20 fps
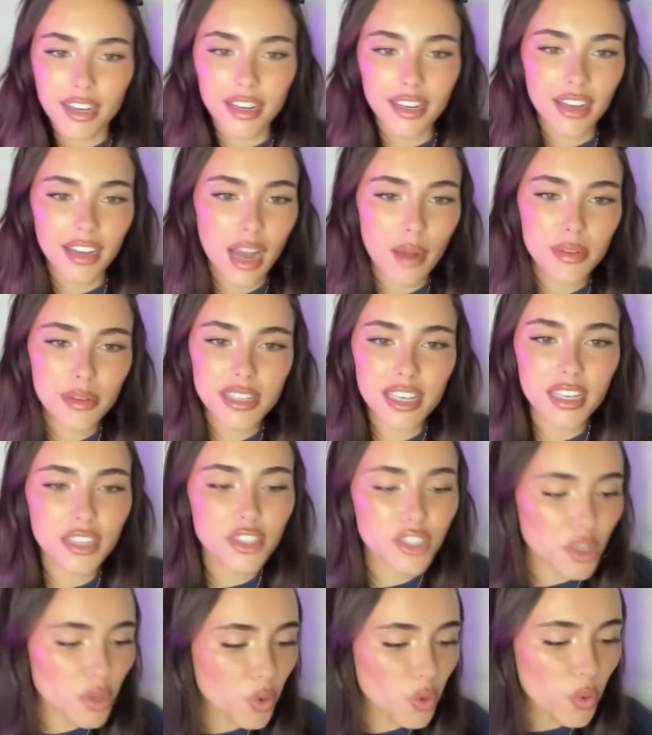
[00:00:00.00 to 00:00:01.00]
I was like,
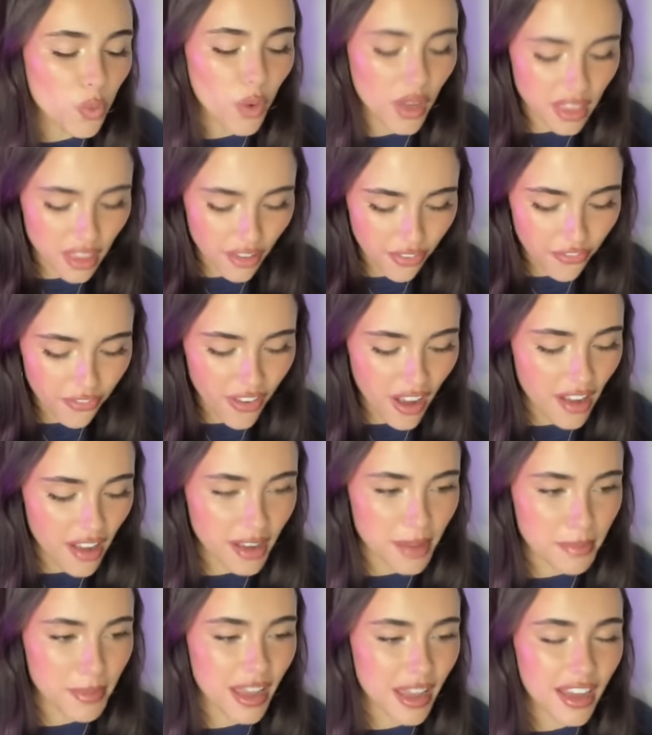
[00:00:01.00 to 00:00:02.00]
dude, what the fuck,
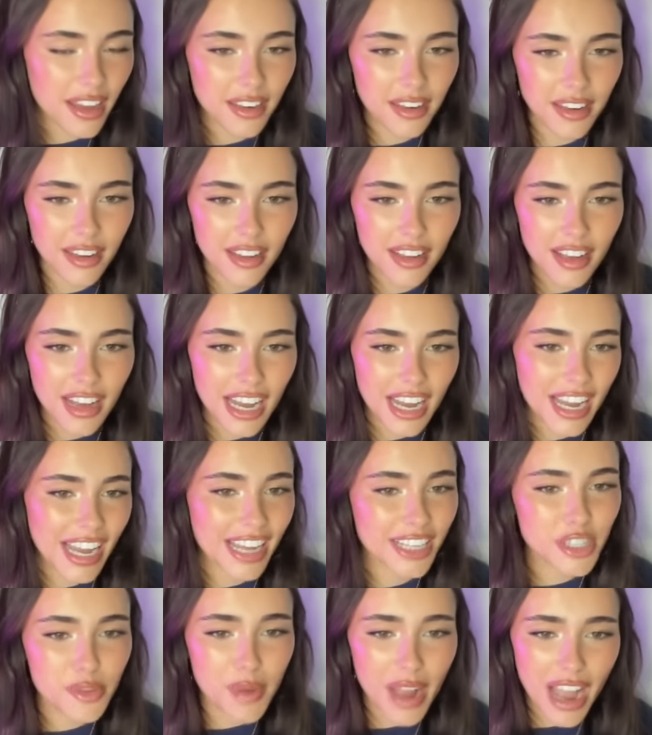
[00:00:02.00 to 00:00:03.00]
man? I had
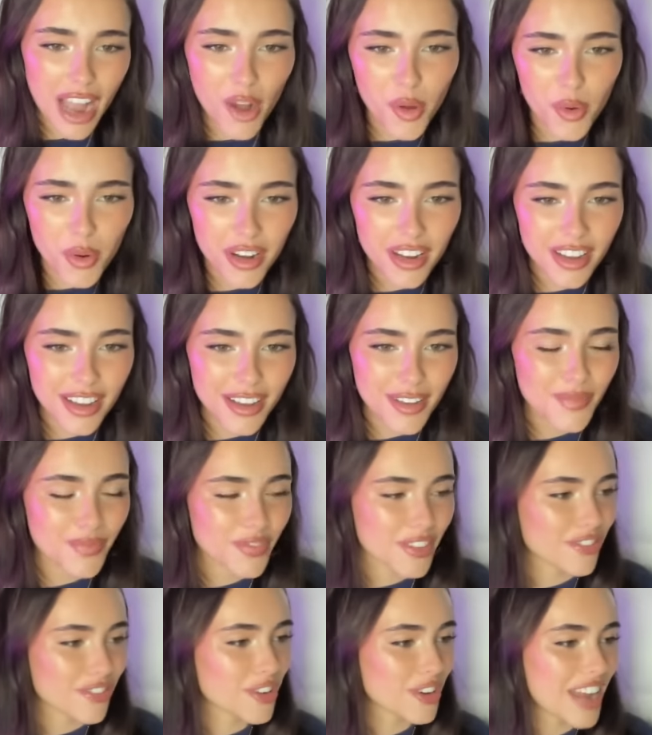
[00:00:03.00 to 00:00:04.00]
you out
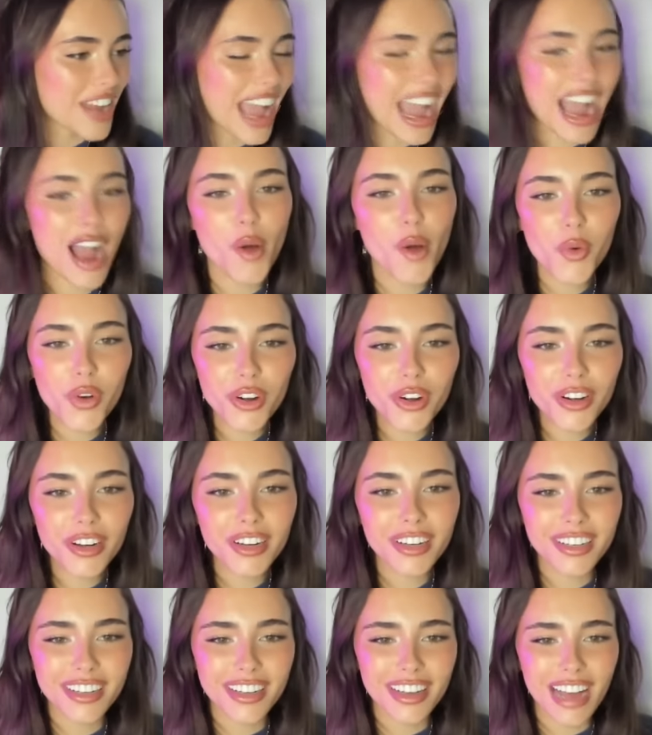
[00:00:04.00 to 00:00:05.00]
for an hour.
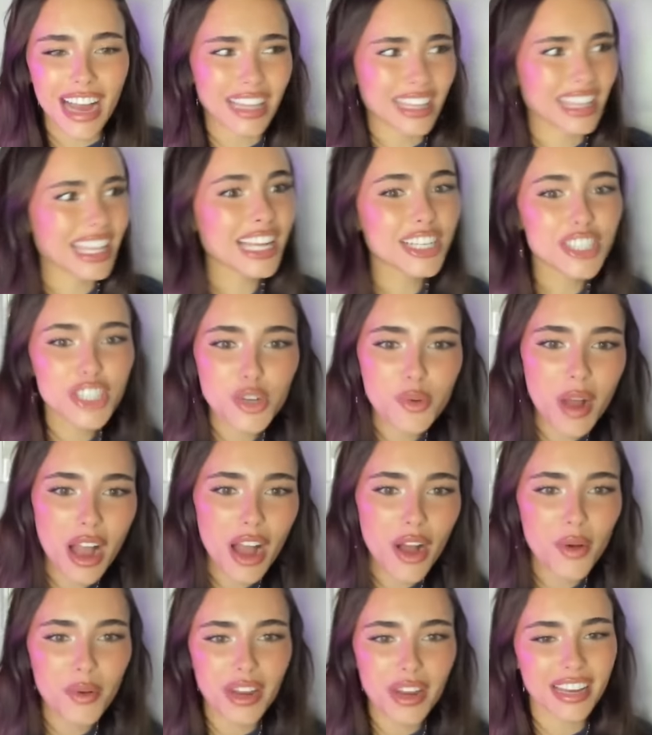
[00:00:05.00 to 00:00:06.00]
I let you
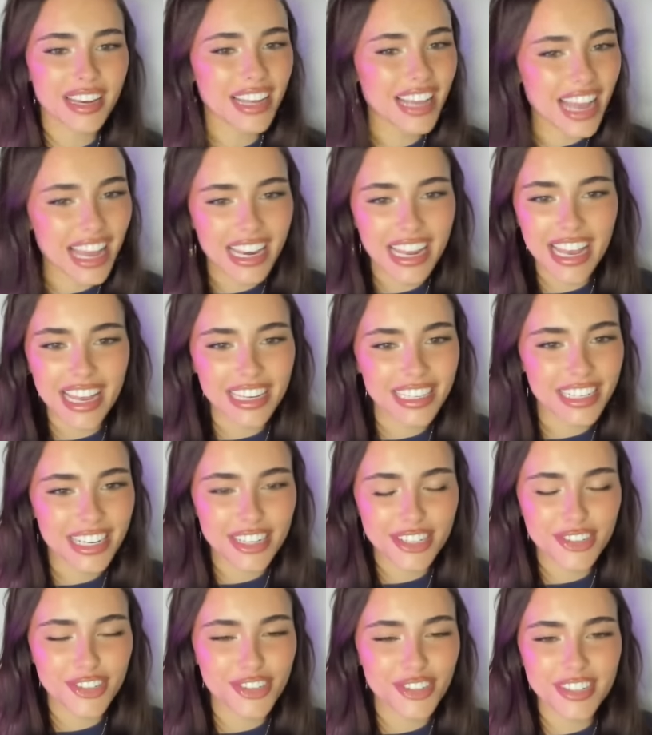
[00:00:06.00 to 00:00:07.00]
out and and, and
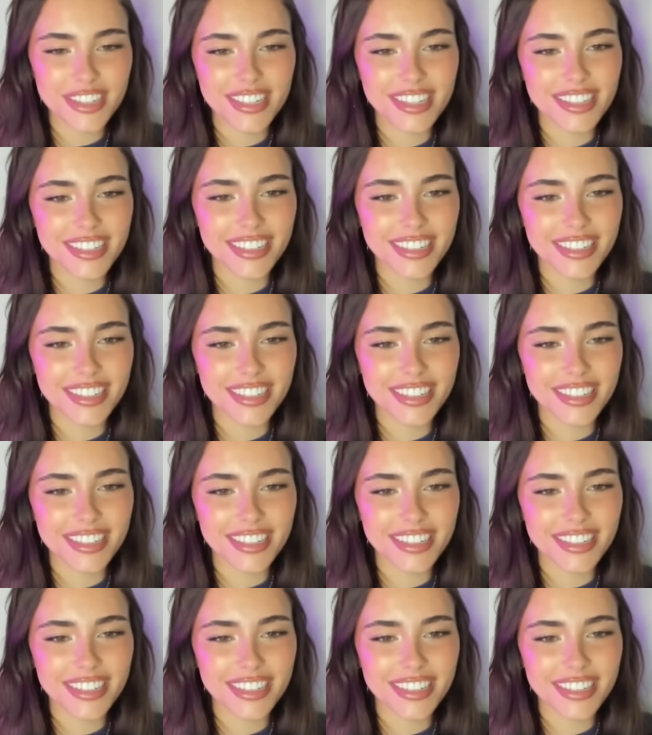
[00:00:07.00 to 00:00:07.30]
it's just